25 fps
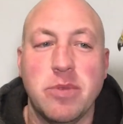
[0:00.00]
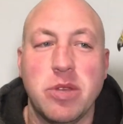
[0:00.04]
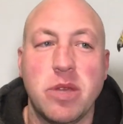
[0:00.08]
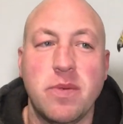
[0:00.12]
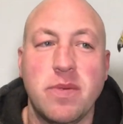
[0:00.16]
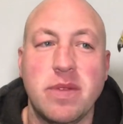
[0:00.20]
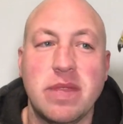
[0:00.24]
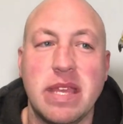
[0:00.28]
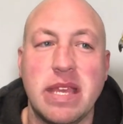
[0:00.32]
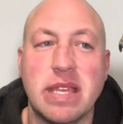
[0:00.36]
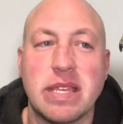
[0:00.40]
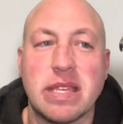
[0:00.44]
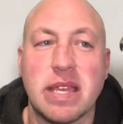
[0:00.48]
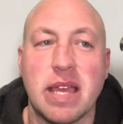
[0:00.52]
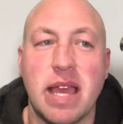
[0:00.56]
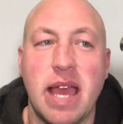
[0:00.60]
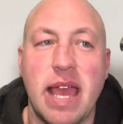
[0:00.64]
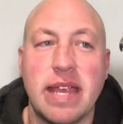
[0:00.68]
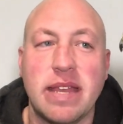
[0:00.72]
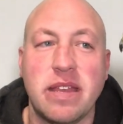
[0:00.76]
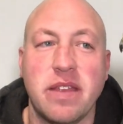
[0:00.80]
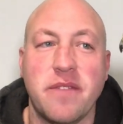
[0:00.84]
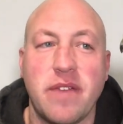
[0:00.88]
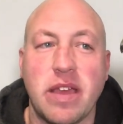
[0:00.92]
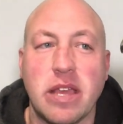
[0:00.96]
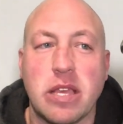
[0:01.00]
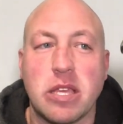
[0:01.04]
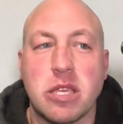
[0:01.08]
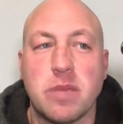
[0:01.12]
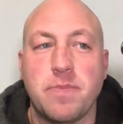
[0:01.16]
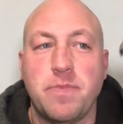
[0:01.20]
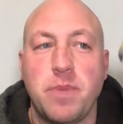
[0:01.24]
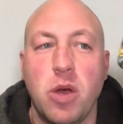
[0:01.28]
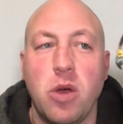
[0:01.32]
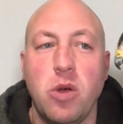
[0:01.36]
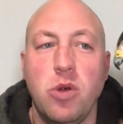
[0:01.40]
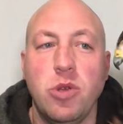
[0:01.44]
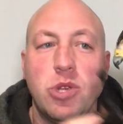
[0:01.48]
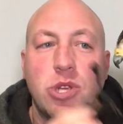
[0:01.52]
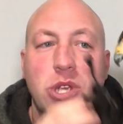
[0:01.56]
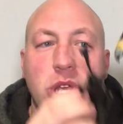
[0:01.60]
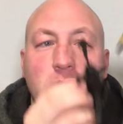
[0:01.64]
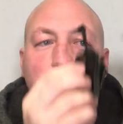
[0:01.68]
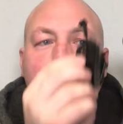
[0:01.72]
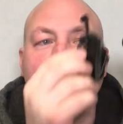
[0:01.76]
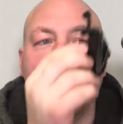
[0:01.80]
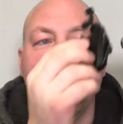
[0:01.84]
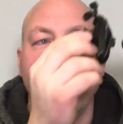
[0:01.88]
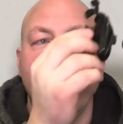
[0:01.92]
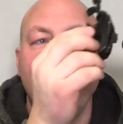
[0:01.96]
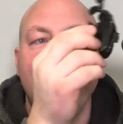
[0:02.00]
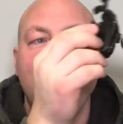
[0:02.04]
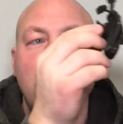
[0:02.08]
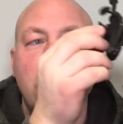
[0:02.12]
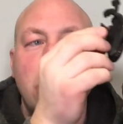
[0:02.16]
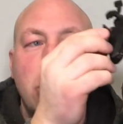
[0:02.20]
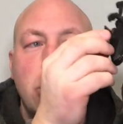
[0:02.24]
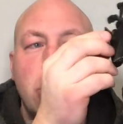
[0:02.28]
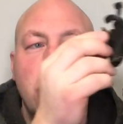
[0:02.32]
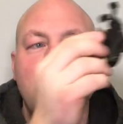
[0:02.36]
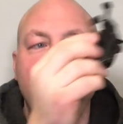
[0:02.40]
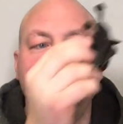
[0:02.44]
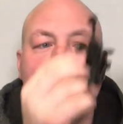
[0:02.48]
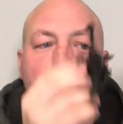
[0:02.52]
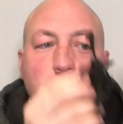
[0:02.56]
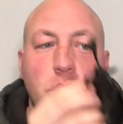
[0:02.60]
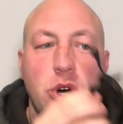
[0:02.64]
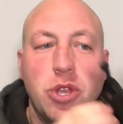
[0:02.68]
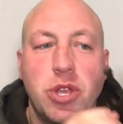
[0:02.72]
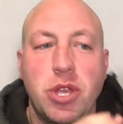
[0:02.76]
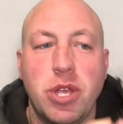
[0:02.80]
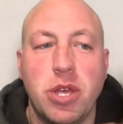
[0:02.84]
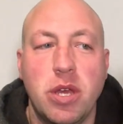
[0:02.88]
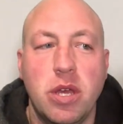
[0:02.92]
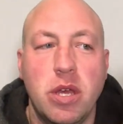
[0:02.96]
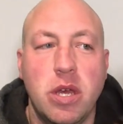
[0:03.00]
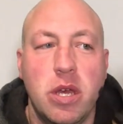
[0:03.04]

doing this kind of exposure to the hood,